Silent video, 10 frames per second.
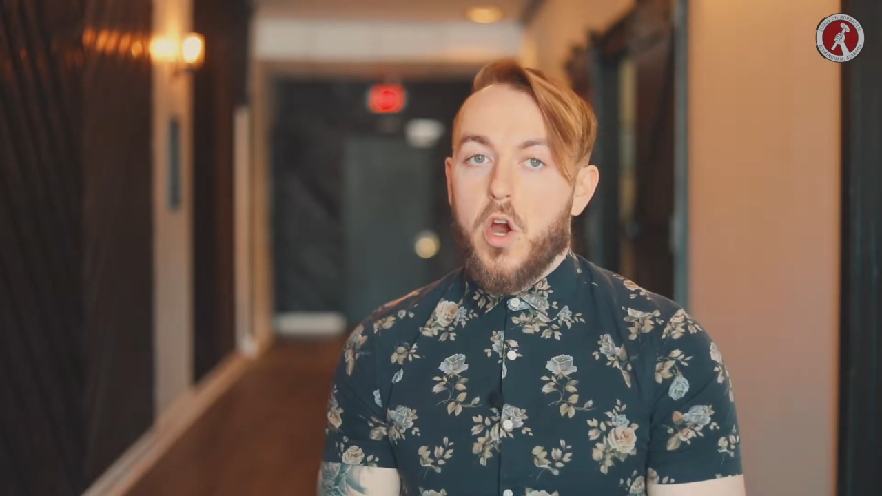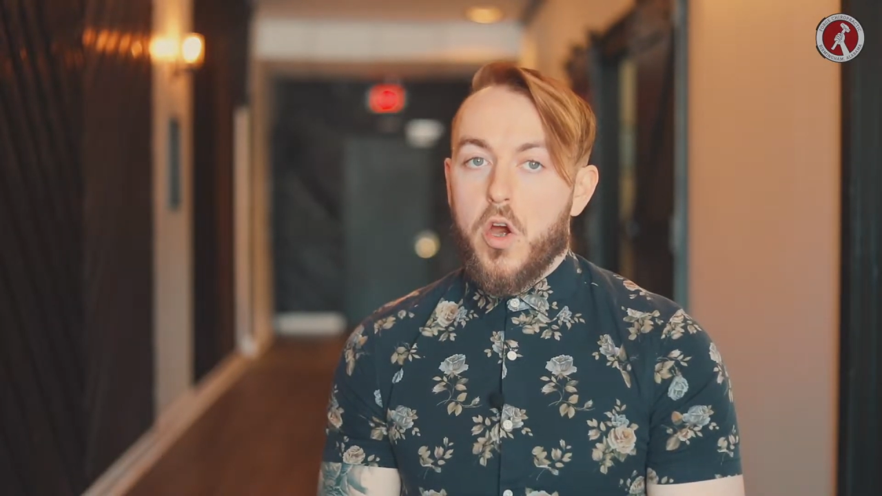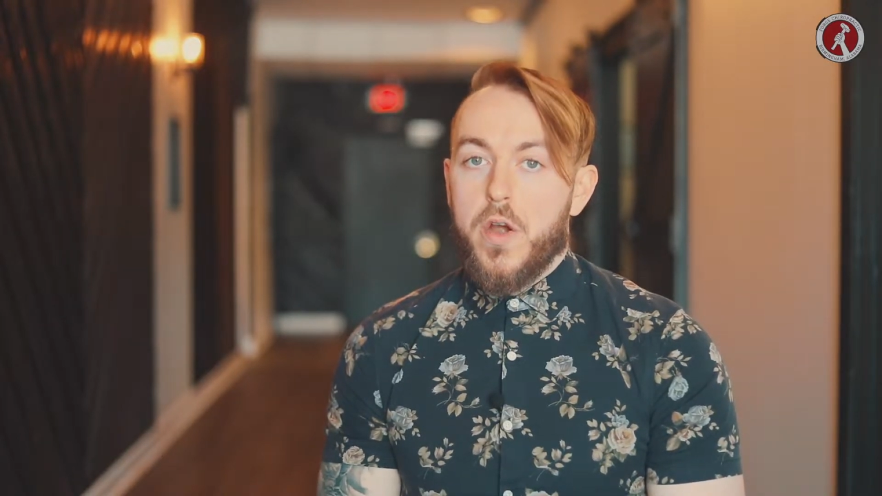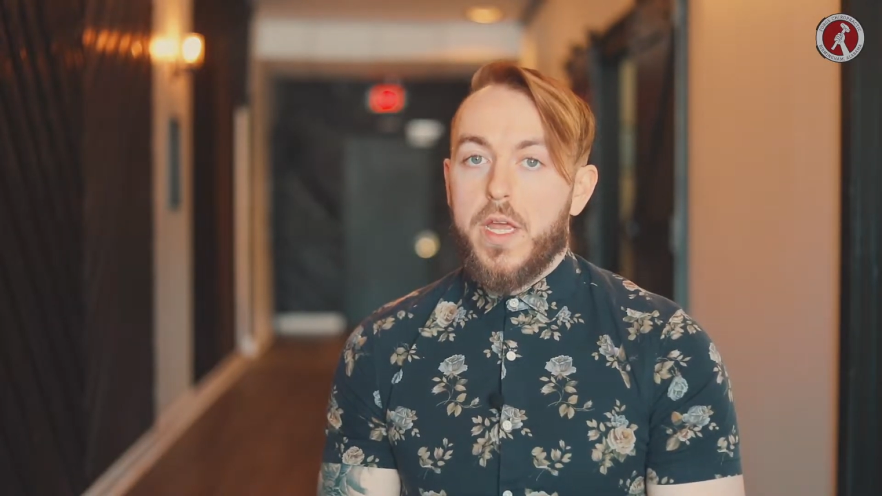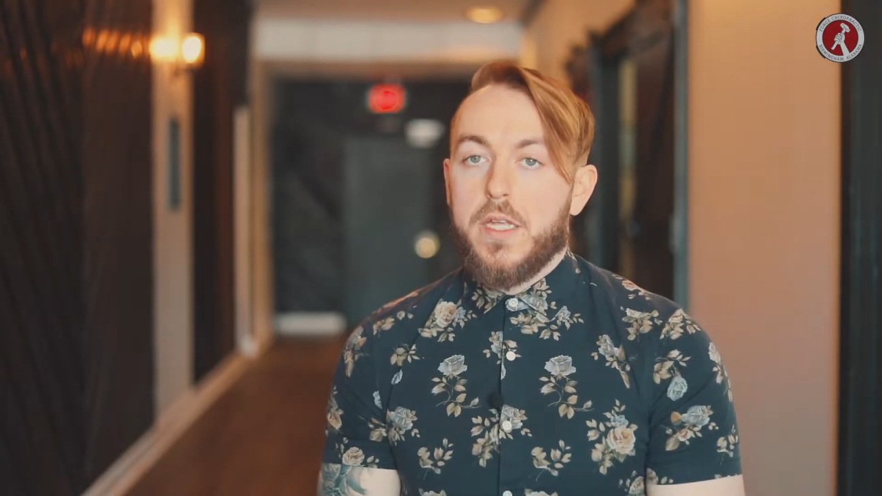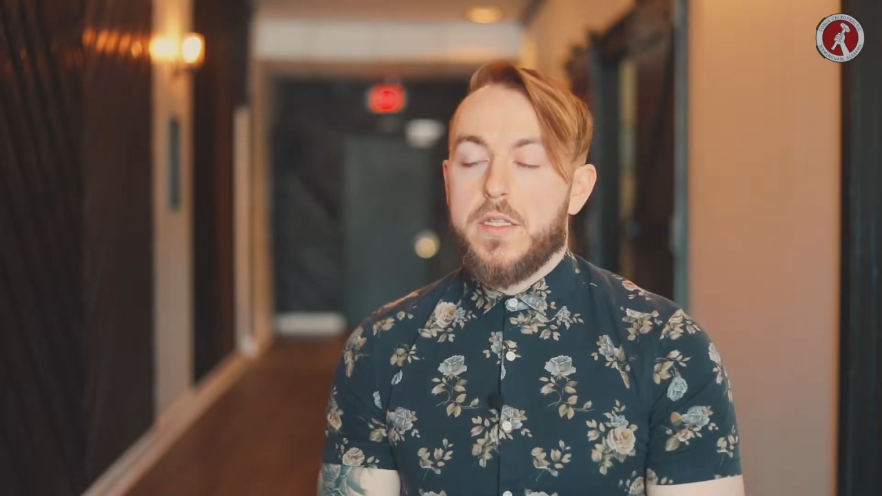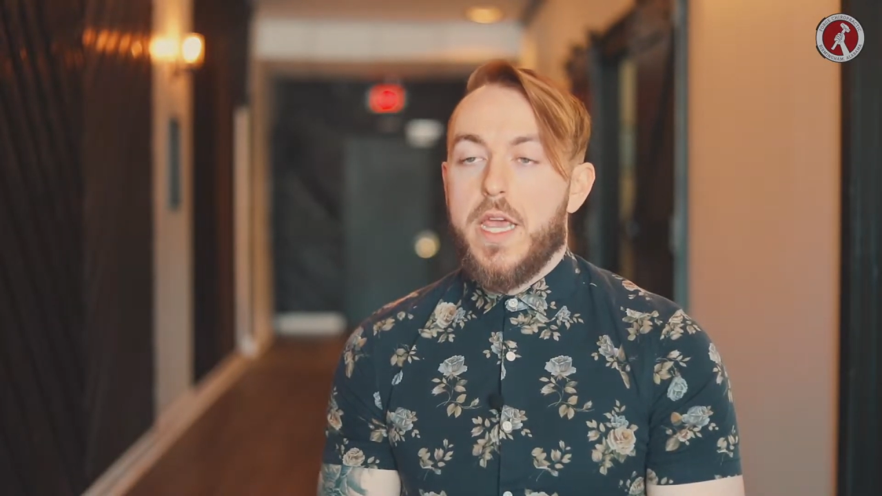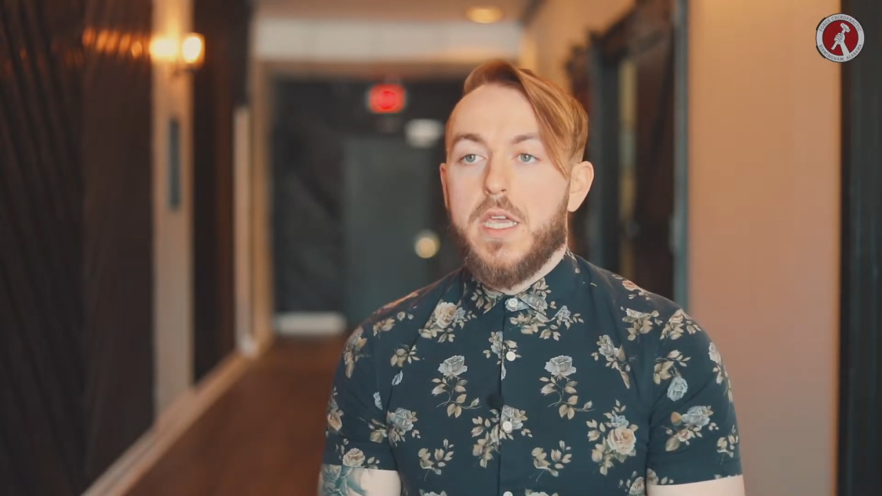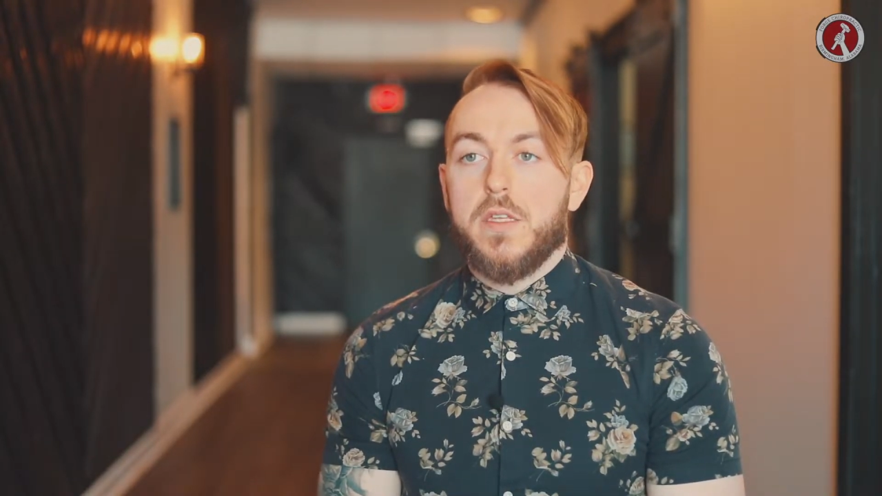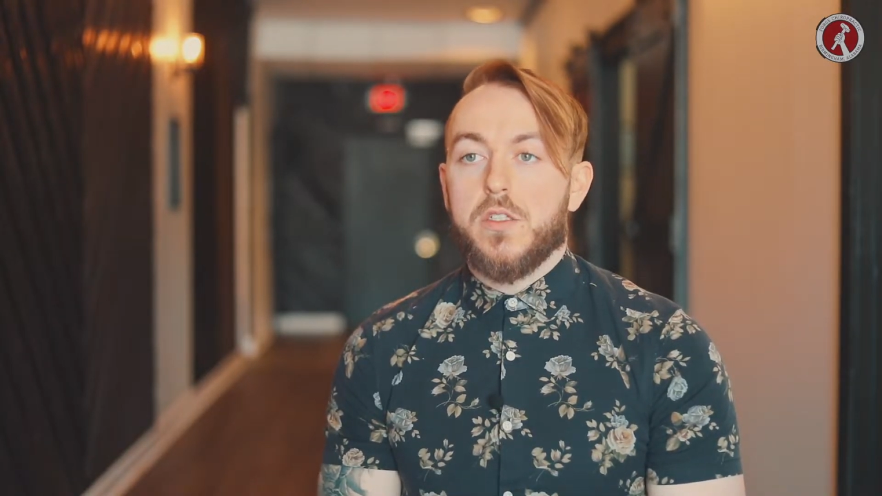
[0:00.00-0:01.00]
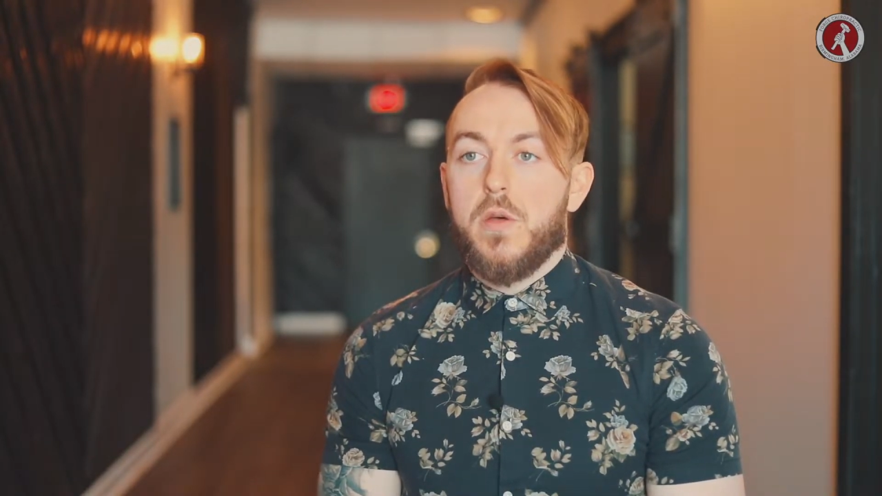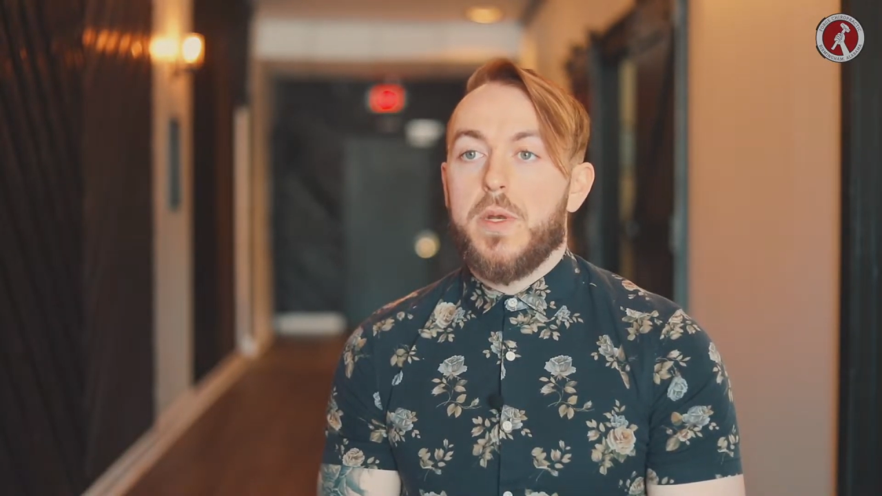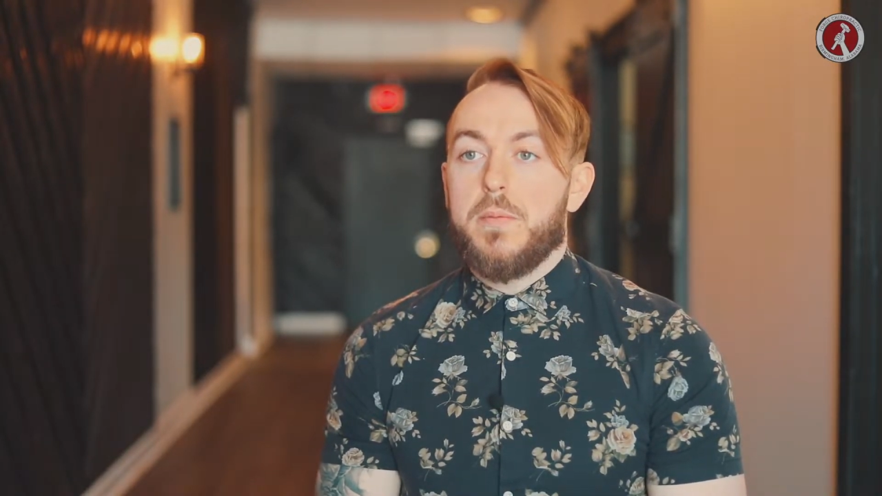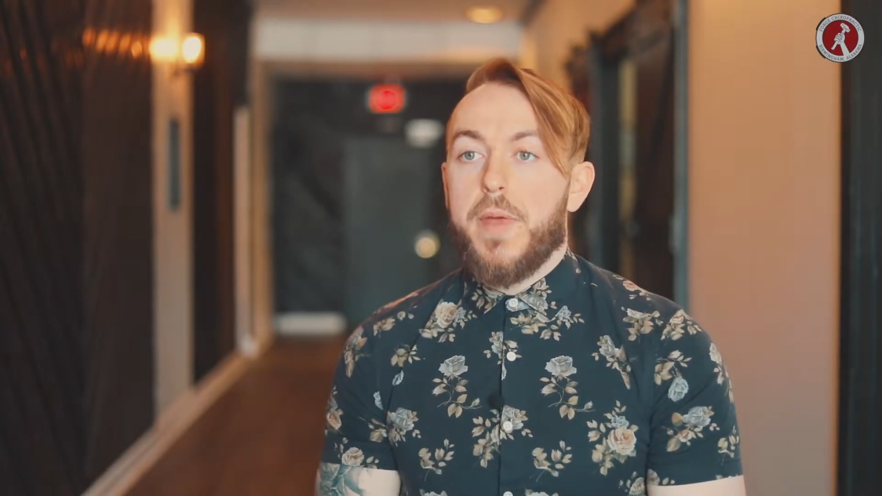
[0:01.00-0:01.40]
hurting and taking so many